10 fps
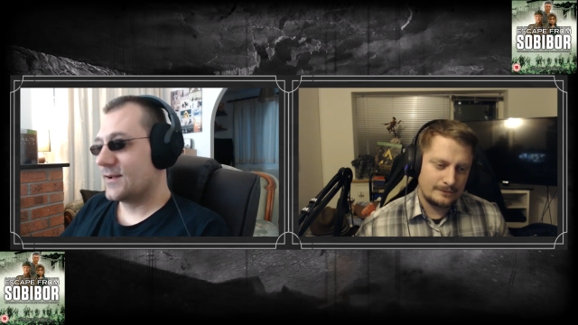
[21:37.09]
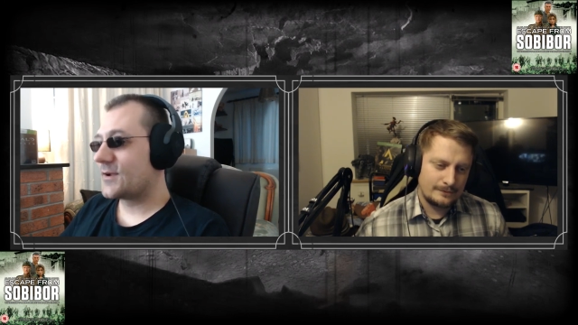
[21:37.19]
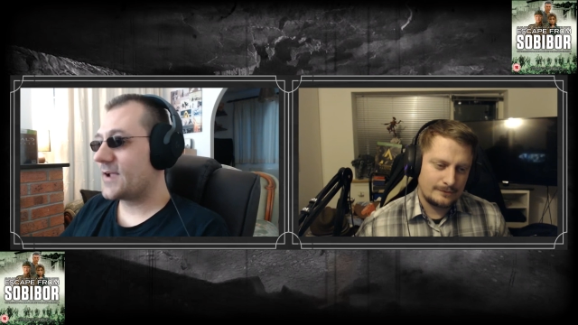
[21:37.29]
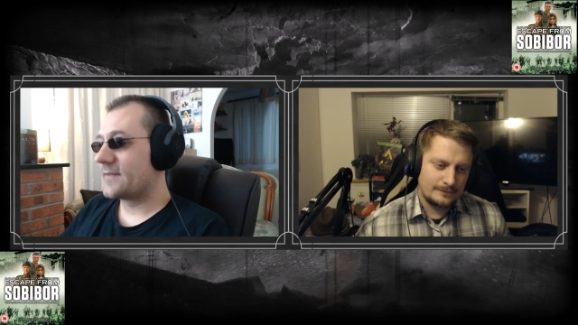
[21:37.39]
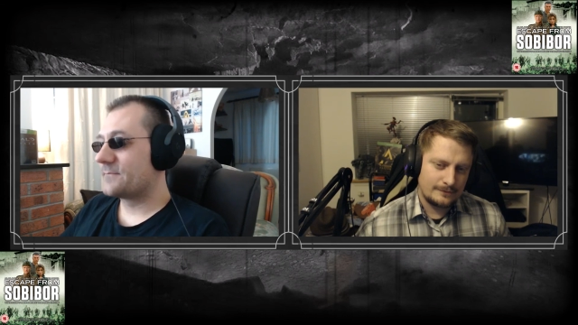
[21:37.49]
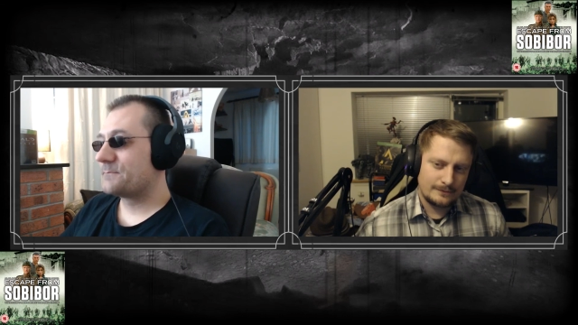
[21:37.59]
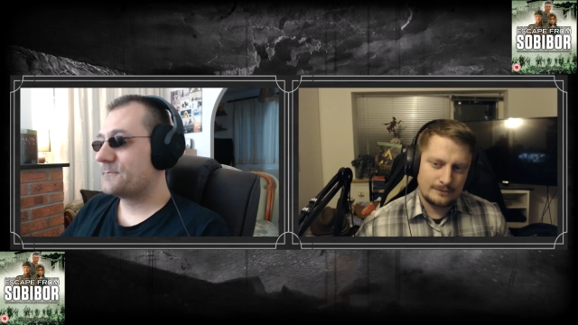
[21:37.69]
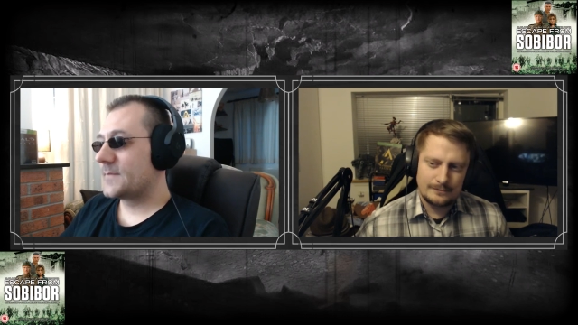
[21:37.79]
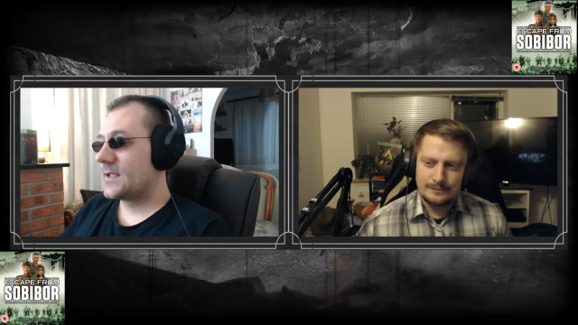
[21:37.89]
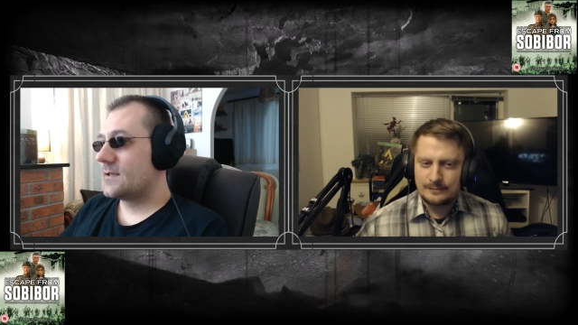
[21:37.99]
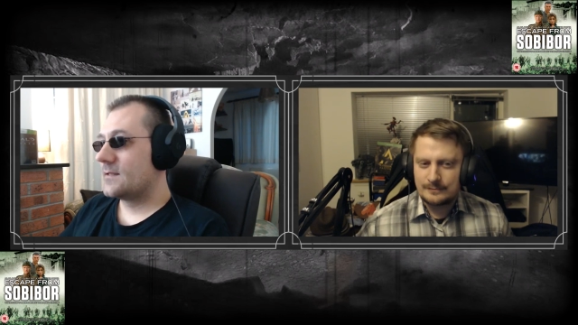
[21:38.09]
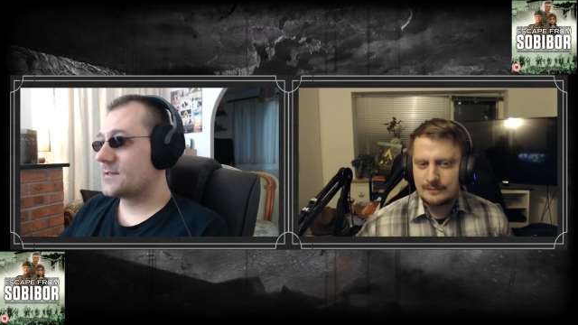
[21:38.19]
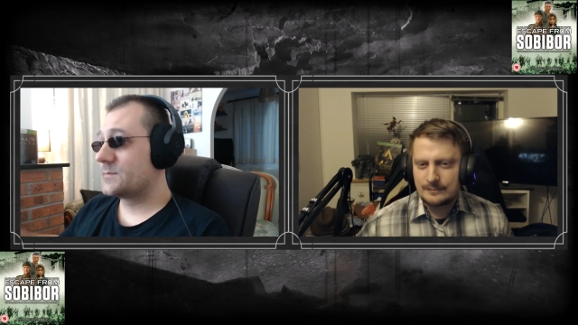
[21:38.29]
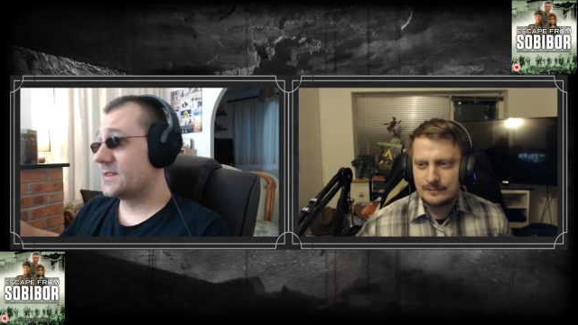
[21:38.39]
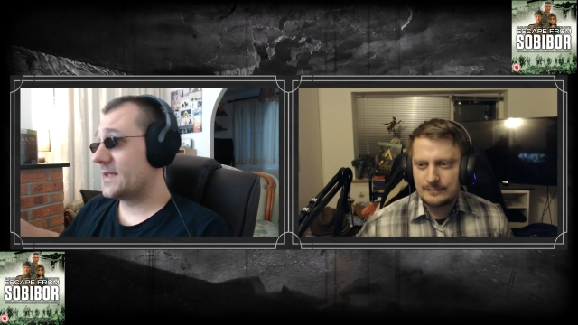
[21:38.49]
Speaker 1: Okay,
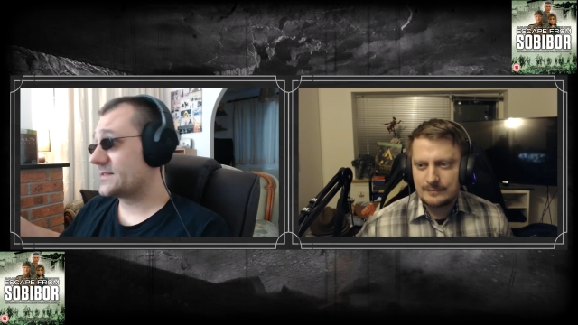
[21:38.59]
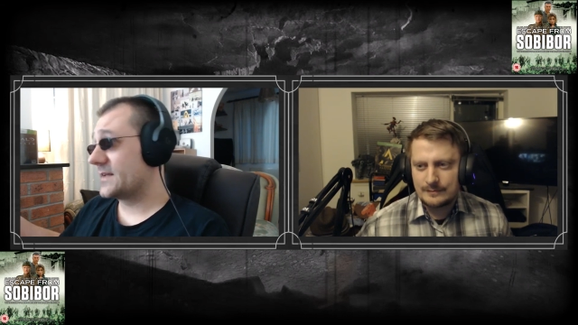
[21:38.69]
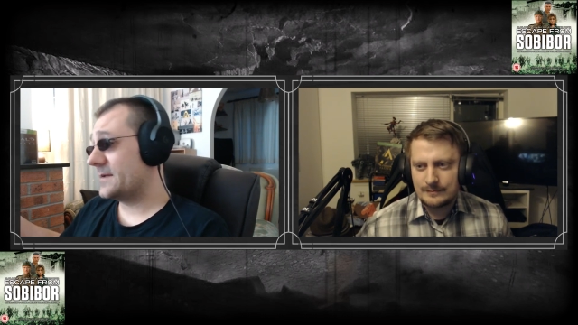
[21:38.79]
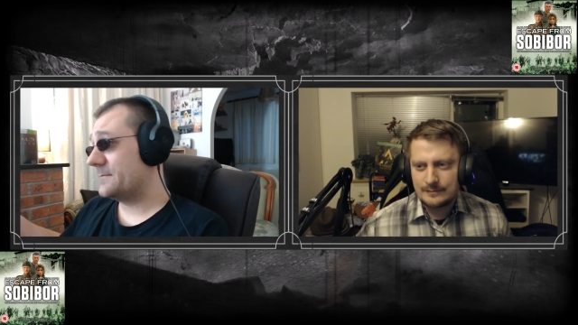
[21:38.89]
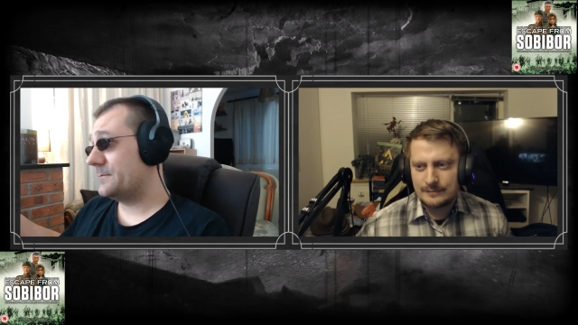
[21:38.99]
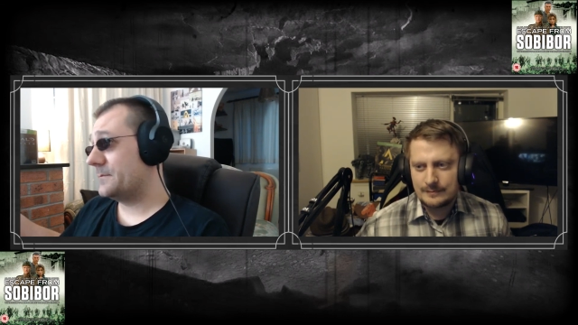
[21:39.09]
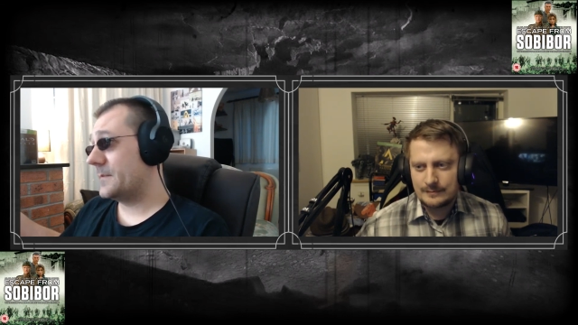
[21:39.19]
this has been the last edit.